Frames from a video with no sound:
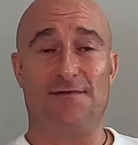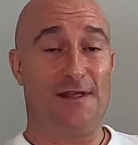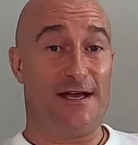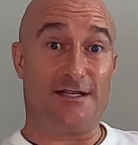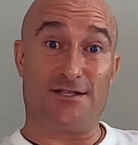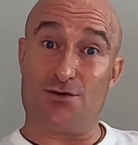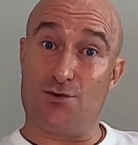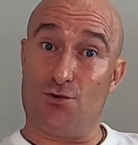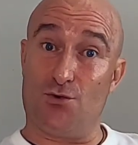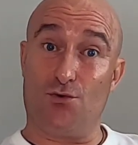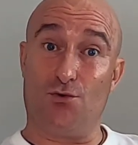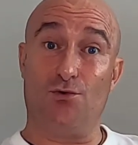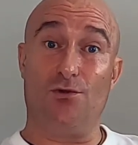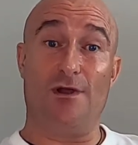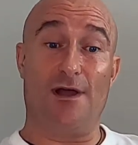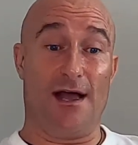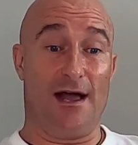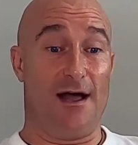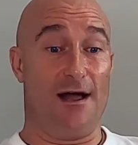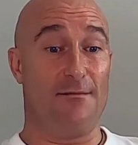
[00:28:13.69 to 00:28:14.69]
That's all
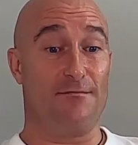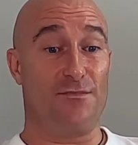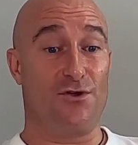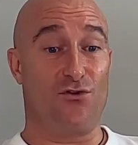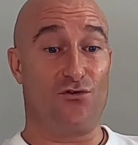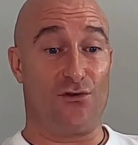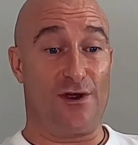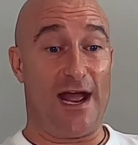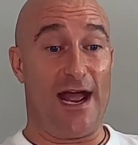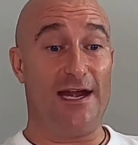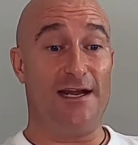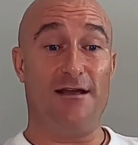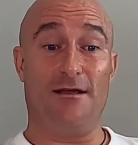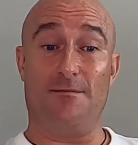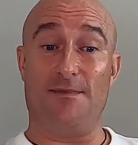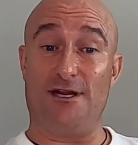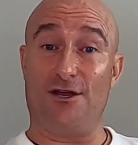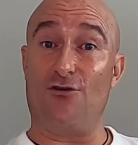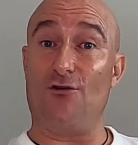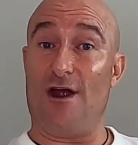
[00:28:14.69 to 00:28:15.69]
creating a
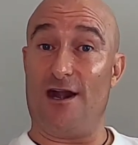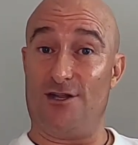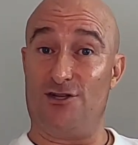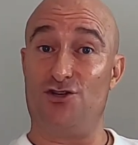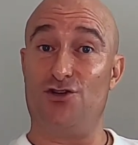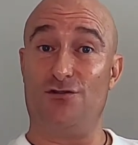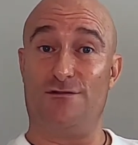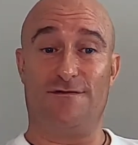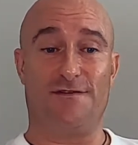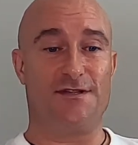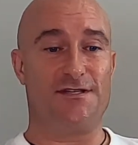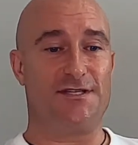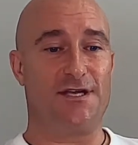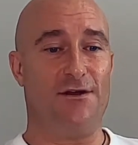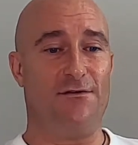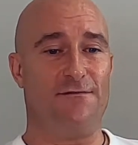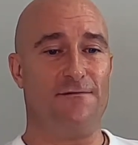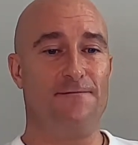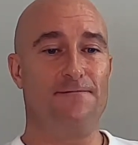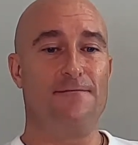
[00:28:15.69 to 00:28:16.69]
bit of gratitude for the
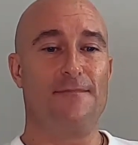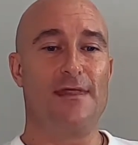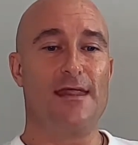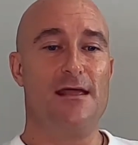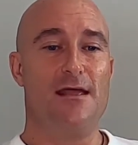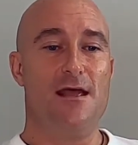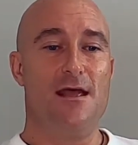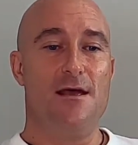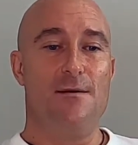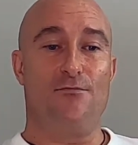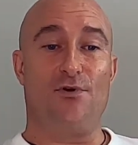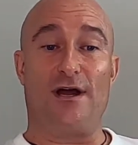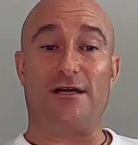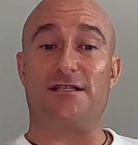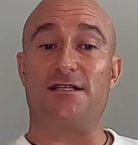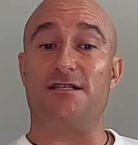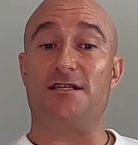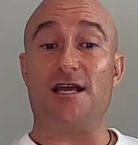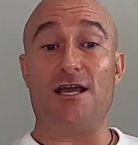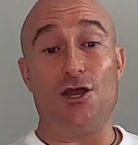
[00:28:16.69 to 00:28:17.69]
self.
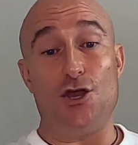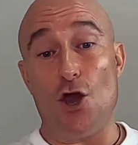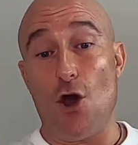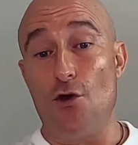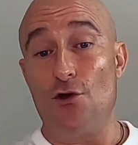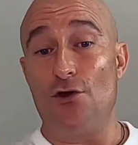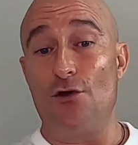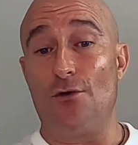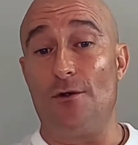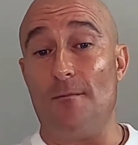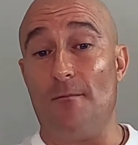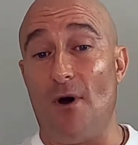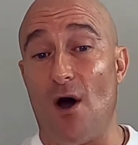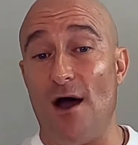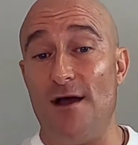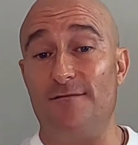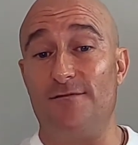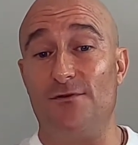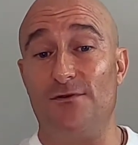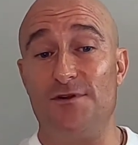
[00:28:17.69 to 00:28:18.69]
Practicing yoga and
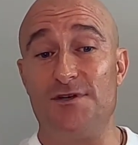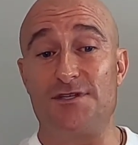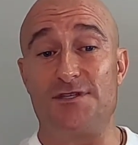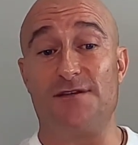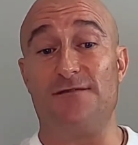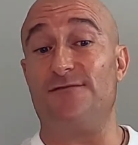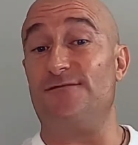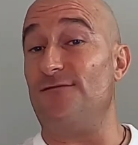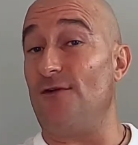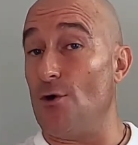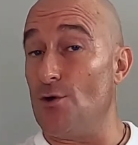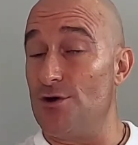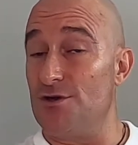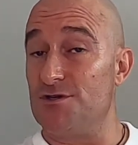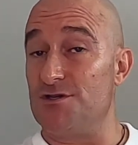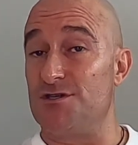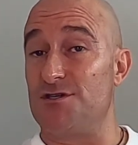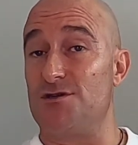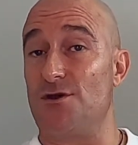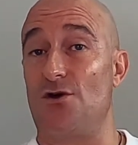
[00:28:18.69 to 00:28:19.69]
mindfulness that
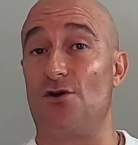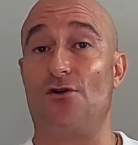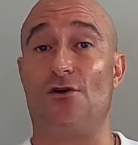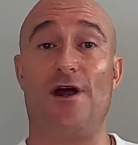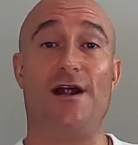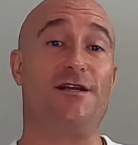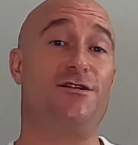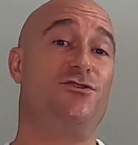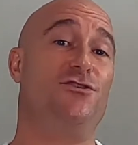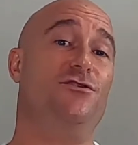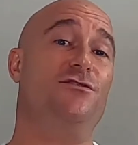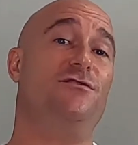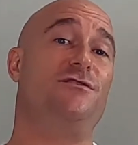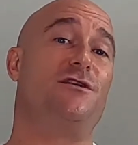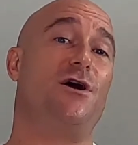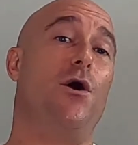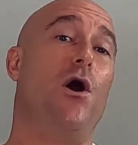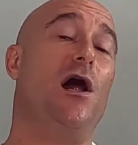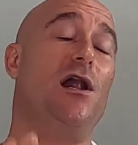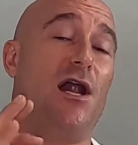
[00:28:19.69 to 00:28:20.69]
focuses on gratitude.
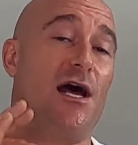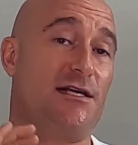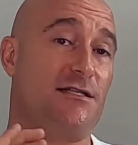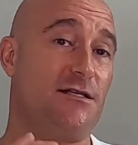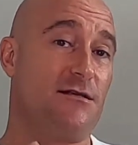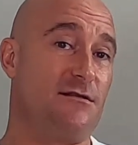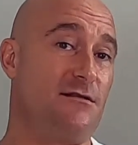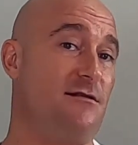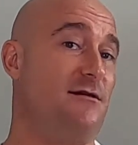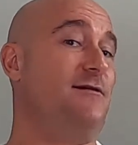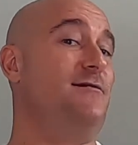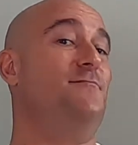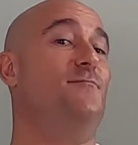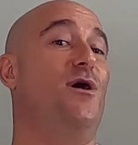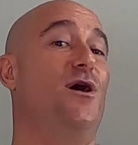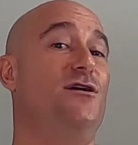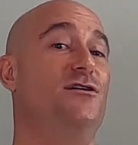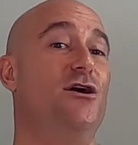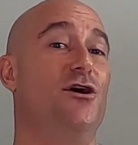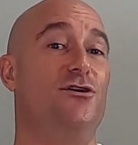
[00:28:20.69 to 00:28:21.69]
So I like to theme
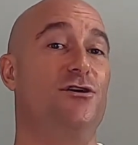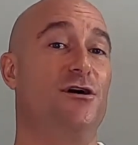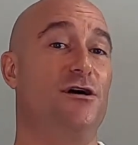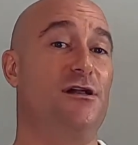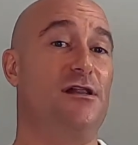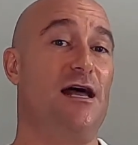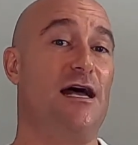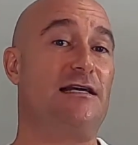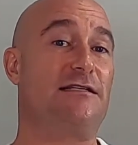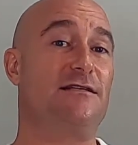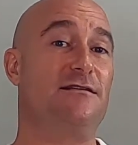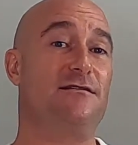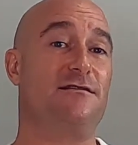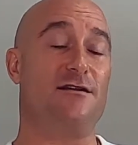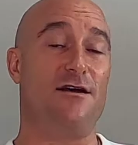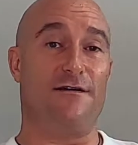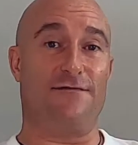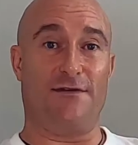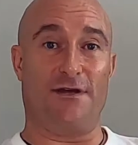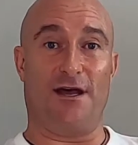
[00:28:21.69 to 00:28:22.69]
my yoga classes.
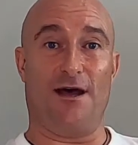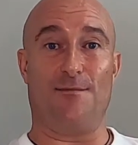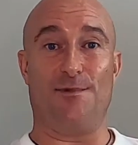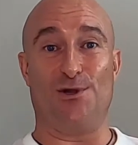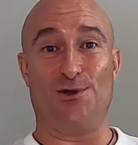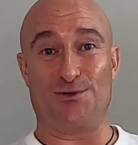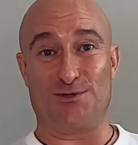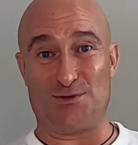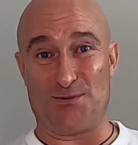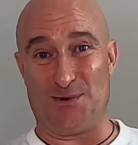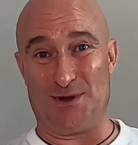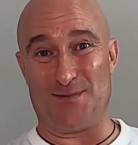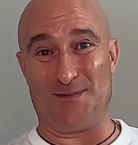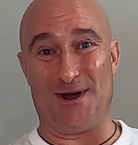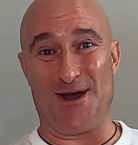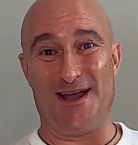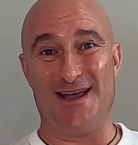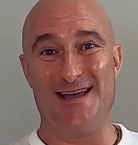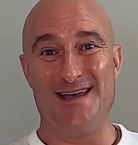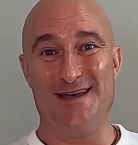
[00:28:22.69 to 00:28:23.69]
So if you come along to one of
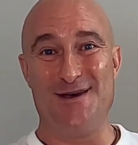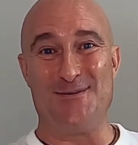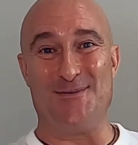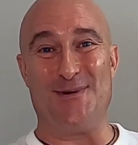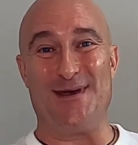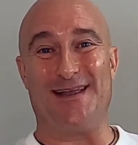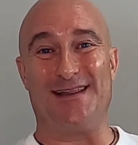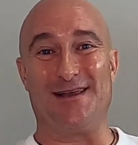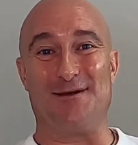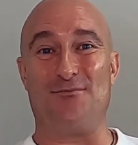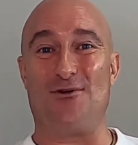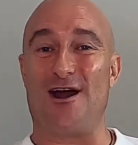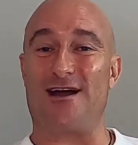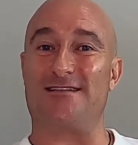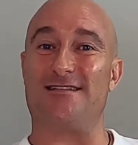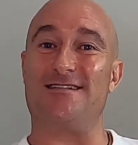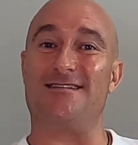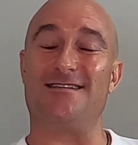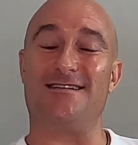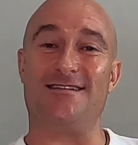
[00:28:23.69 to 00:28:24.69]
my weekly
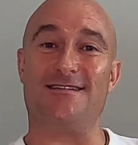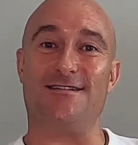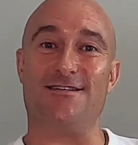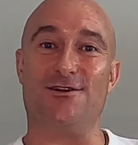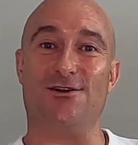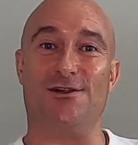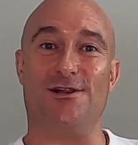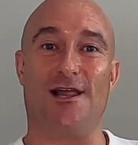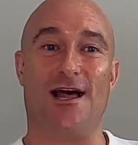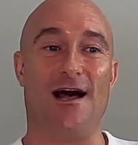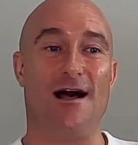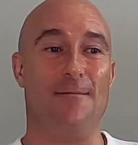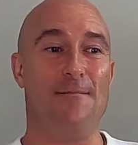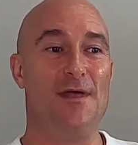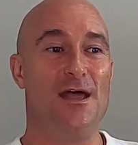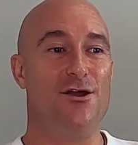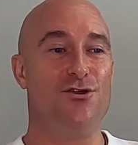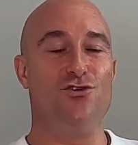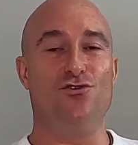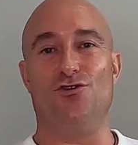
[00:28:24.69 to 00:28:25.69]
practices, you'll
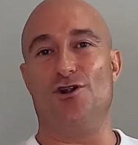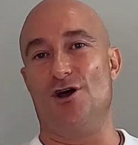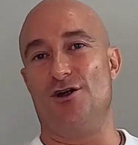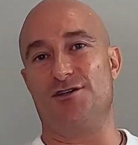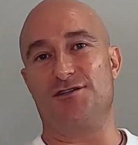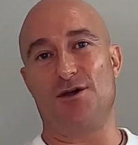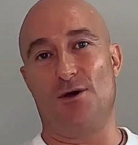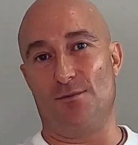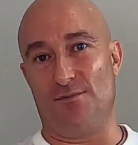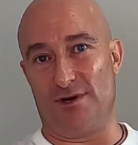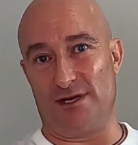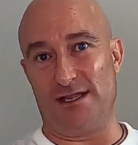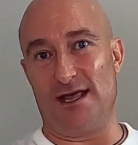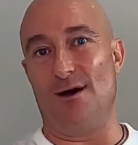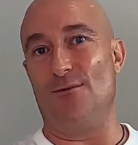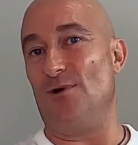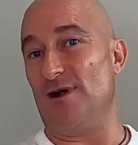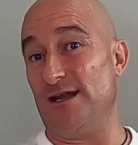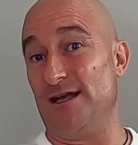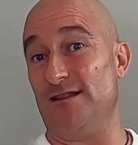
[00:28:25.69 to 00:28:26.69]
notice I'll bring
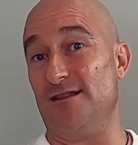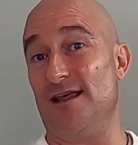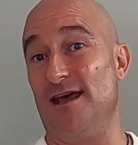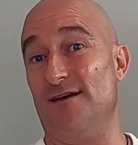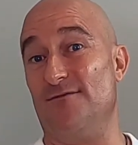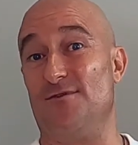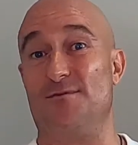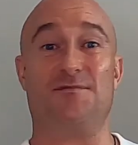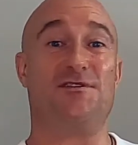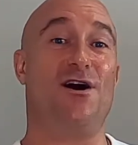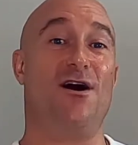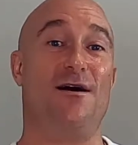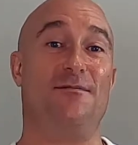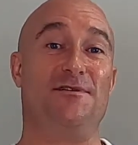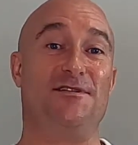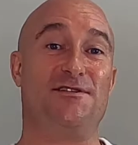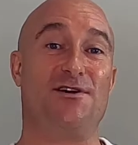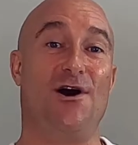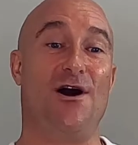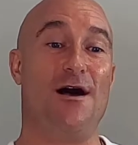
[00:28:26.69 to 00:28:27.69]
that one in there from time
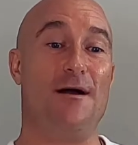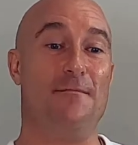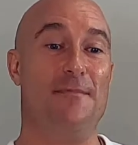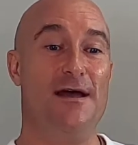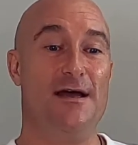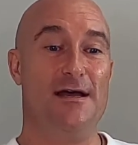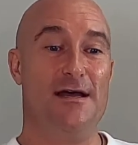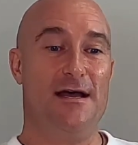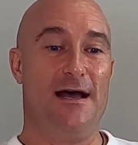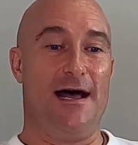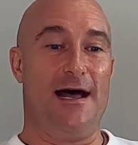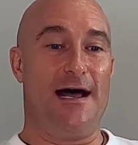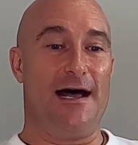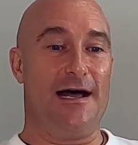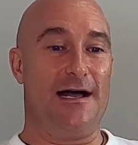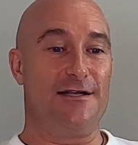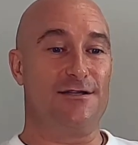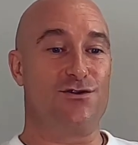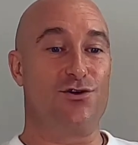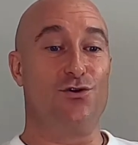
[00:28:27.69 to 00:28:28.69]
to time.
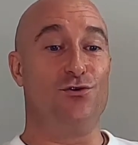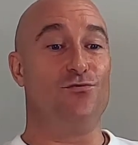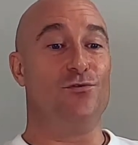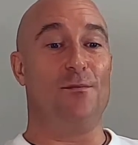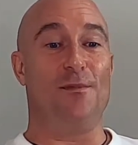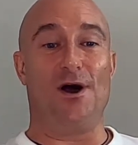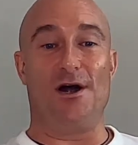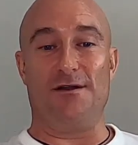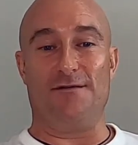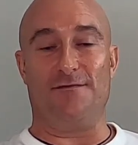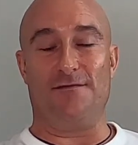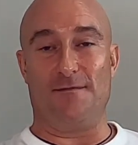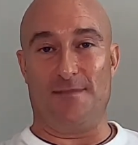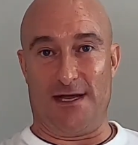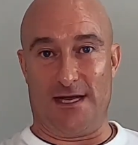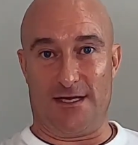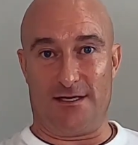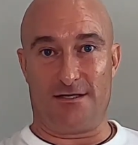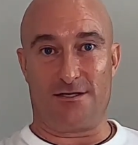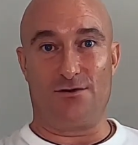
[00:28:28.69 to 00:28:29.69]
It's a good reminder for me,
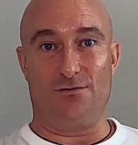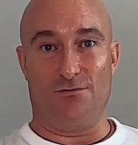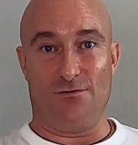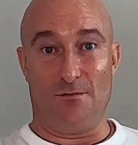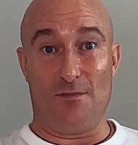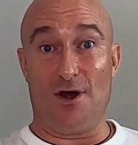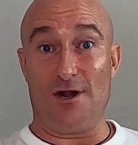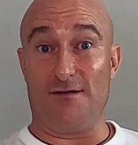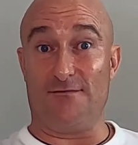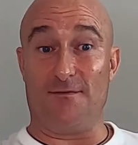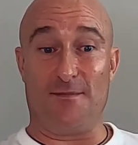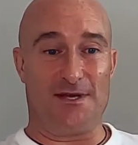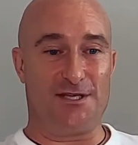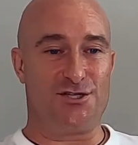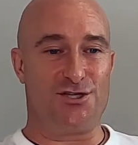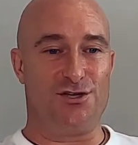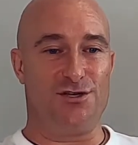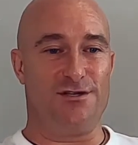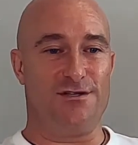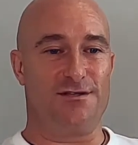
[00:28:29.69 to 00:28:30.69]
and it's a good reminder for my
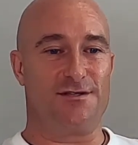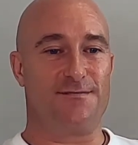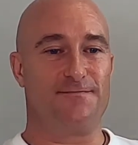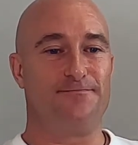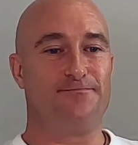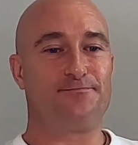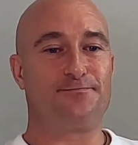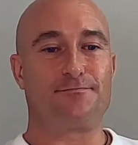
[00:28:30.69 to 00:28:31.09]
students.